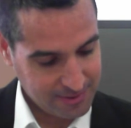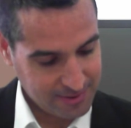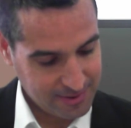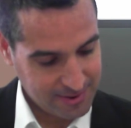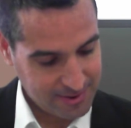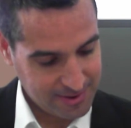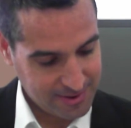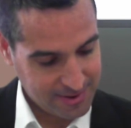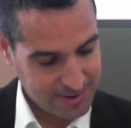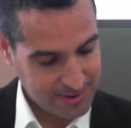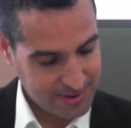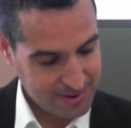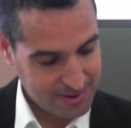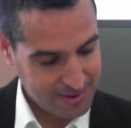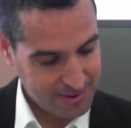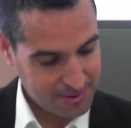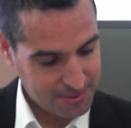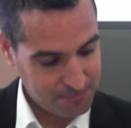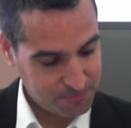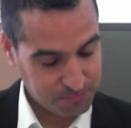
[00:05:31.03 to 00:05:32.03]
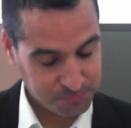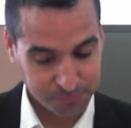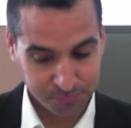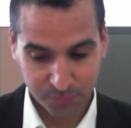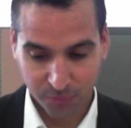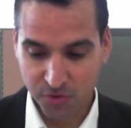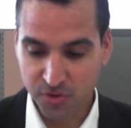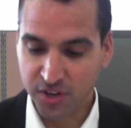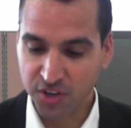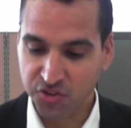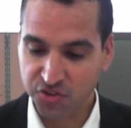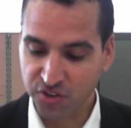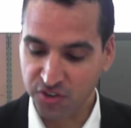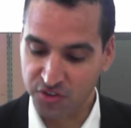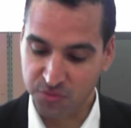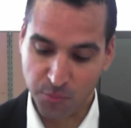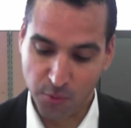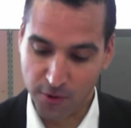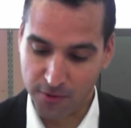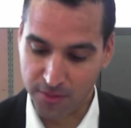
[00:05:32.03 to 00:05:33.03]
Um, you can
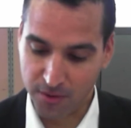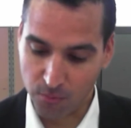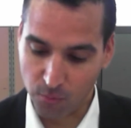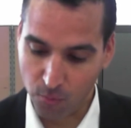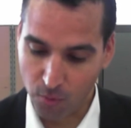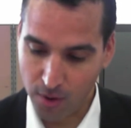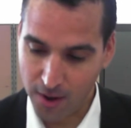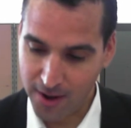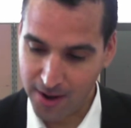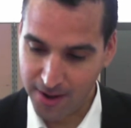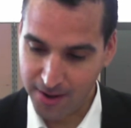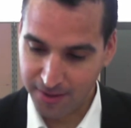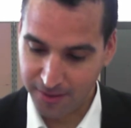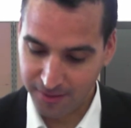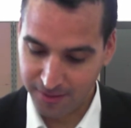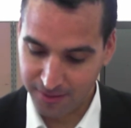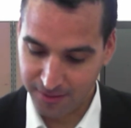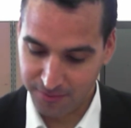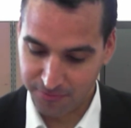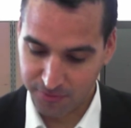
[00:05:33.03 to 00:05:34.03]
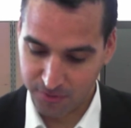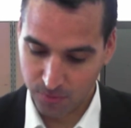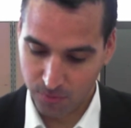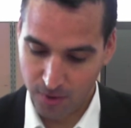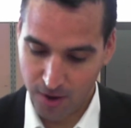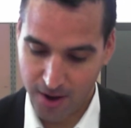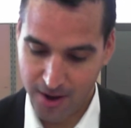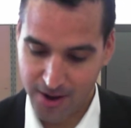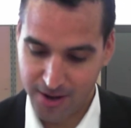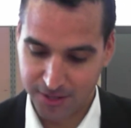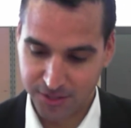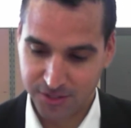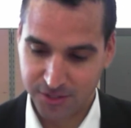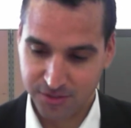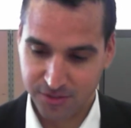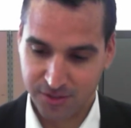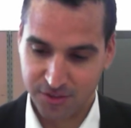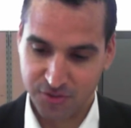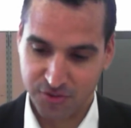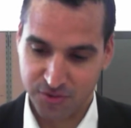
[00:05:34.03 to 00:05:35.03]
choose more than one if you want.
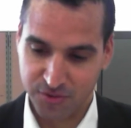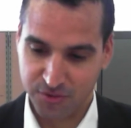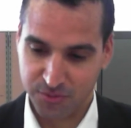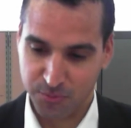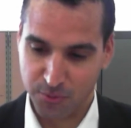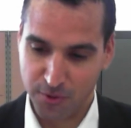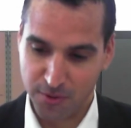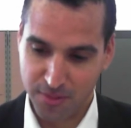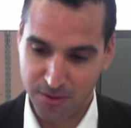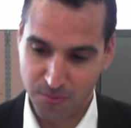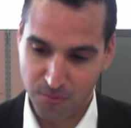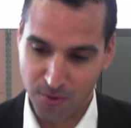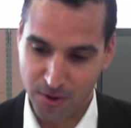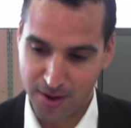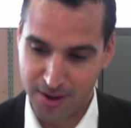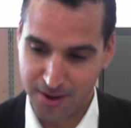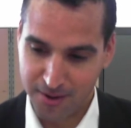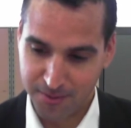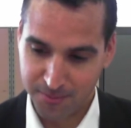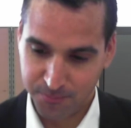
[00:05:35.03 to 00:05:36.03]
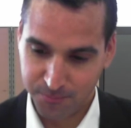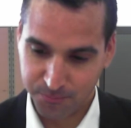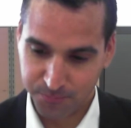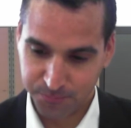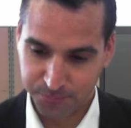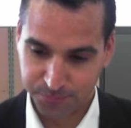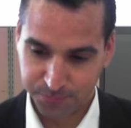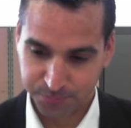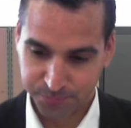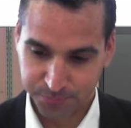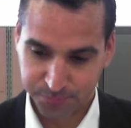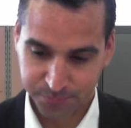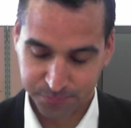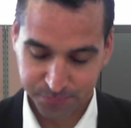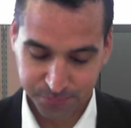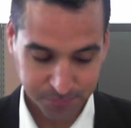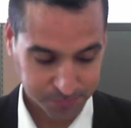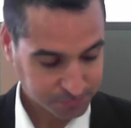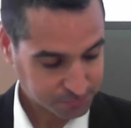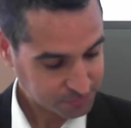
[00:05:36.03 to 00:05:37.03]
You can choose more than one.
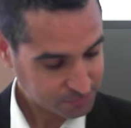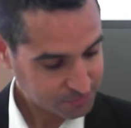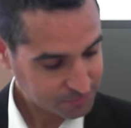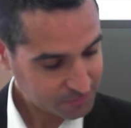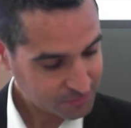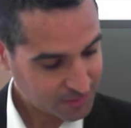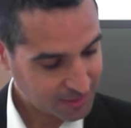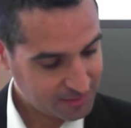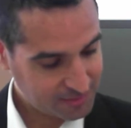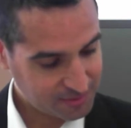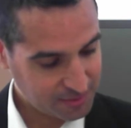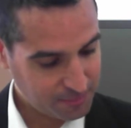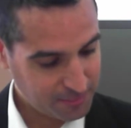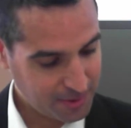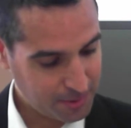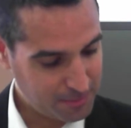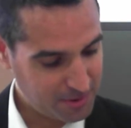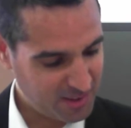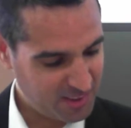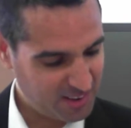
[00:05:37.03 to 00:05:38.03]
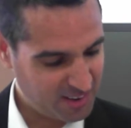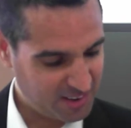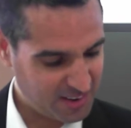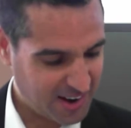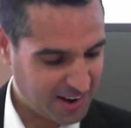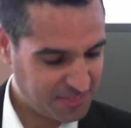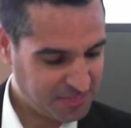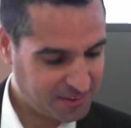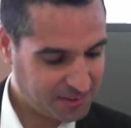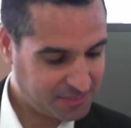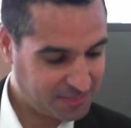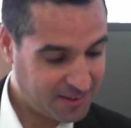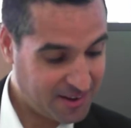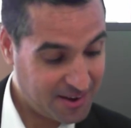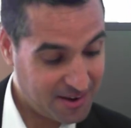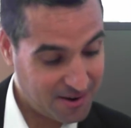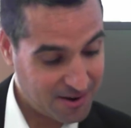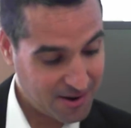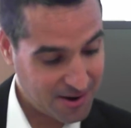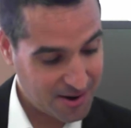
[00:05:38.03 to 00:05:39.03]
So maybe I think
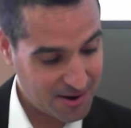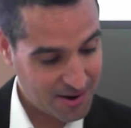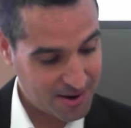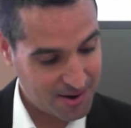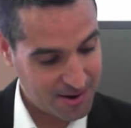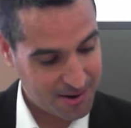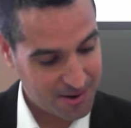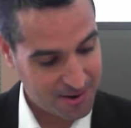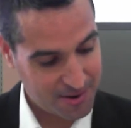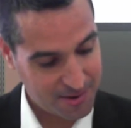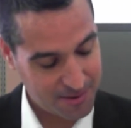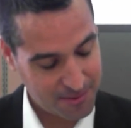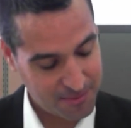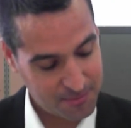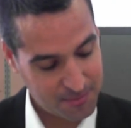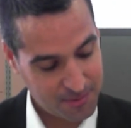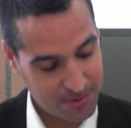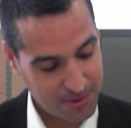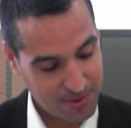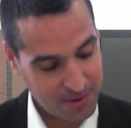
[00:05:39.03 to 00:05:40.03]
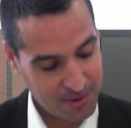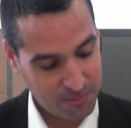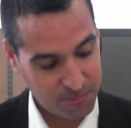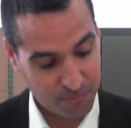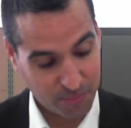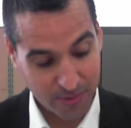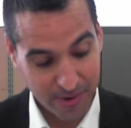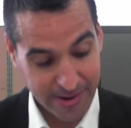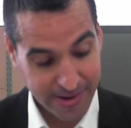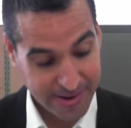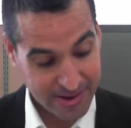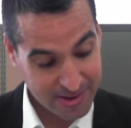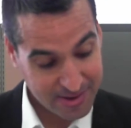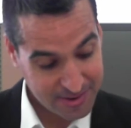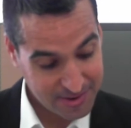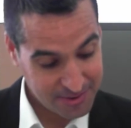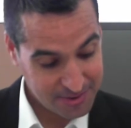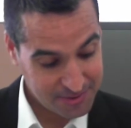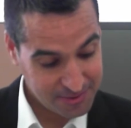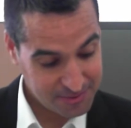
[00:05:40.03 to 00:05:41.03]
they are
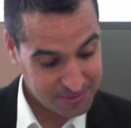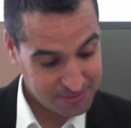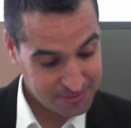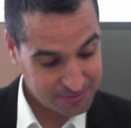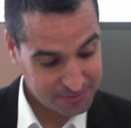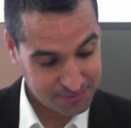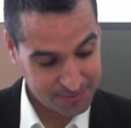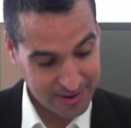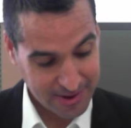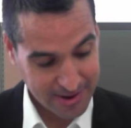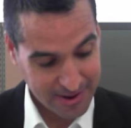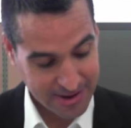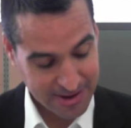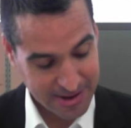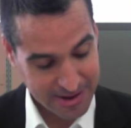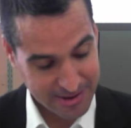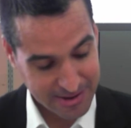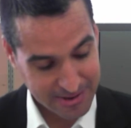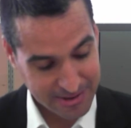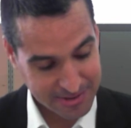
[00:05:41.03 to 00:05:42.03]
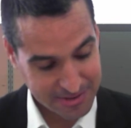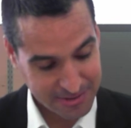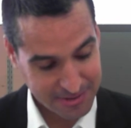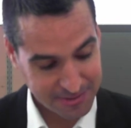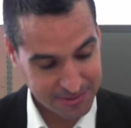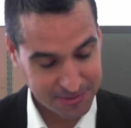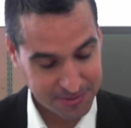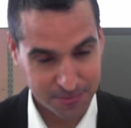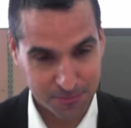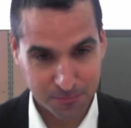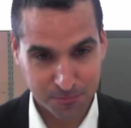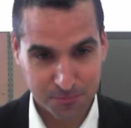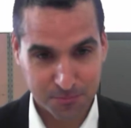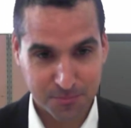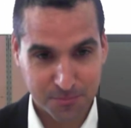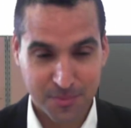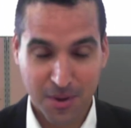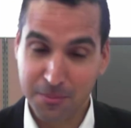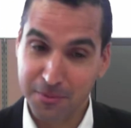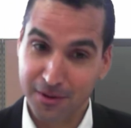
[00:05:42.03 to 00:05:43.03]
brave
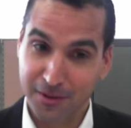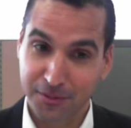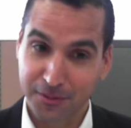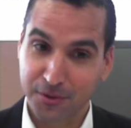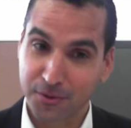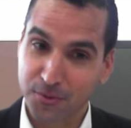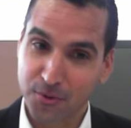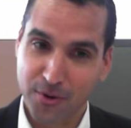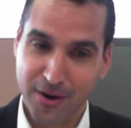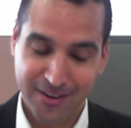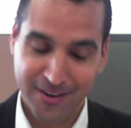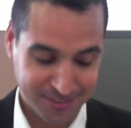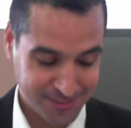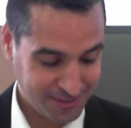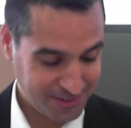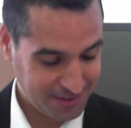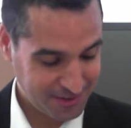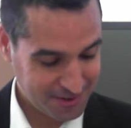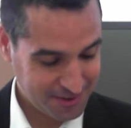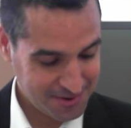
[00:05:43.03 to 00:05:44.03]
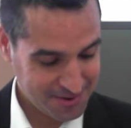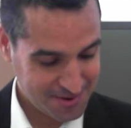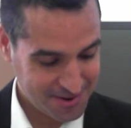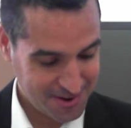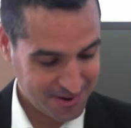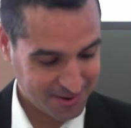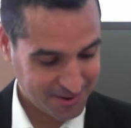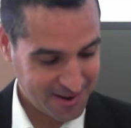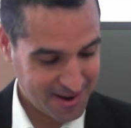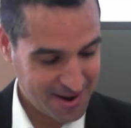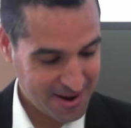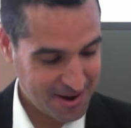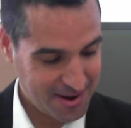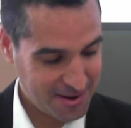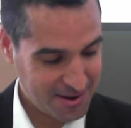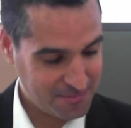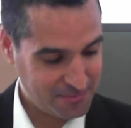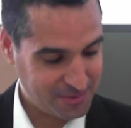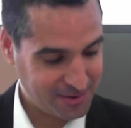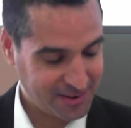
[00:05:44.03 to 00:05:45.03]
and maybe a little crazy,
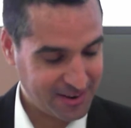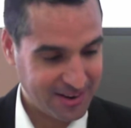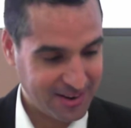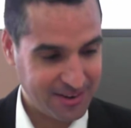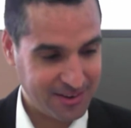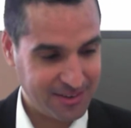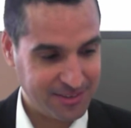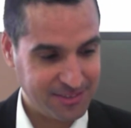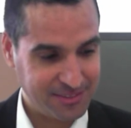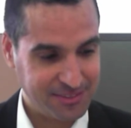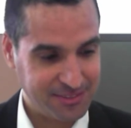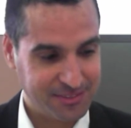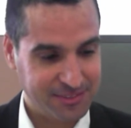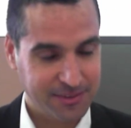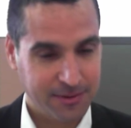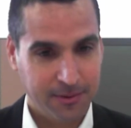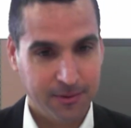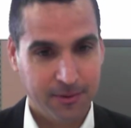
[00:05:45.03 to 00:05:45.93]
okay, because